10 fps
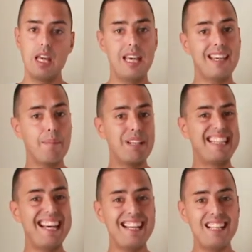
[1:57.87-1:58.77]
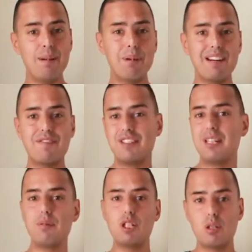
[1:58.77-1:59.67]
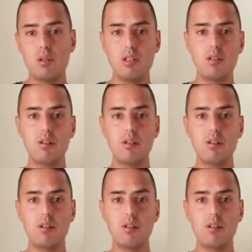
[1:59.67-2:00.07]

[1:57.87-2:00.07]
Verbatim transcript: It can be daily, but if teams choose,